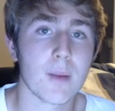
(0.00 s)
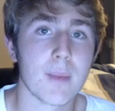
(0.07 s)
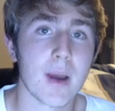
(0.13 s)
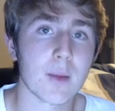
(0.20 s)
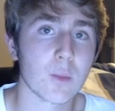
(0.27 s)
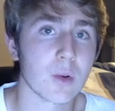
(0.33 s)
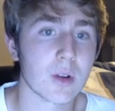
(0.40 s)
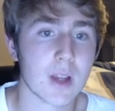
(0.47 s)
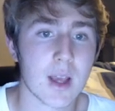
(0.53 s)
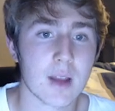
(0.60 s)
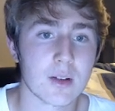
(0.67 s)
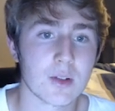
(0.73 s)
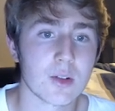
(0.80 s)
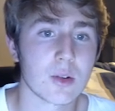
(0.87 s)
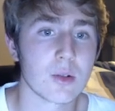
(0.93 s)
and we'll
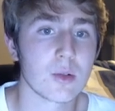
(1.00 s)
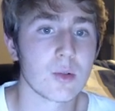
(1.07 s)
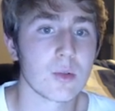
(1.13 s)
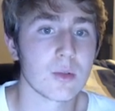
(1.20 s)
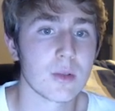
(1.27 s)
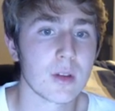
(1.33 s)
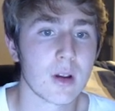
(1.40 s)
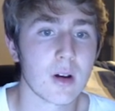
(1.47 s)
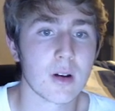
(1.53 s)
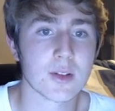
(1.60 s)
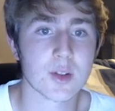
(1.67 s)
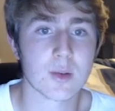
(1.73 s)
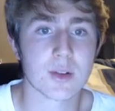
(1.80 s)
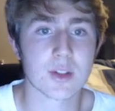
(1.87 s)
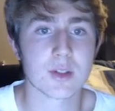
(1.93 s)
get to the
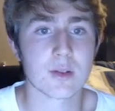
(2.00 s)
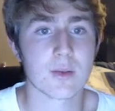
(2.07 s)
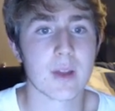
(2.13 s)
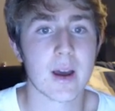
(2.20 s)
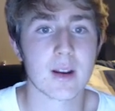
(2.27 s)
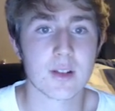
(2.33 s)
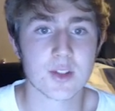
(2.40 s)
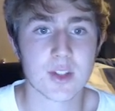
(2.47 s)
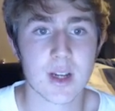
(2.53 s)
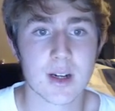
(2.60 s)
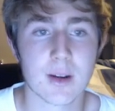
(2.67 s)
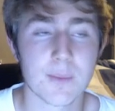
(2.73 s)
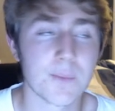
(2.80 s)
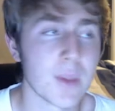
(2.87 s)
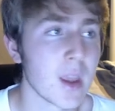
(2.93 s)
consequences of that in a
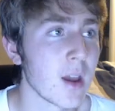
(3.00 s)
second.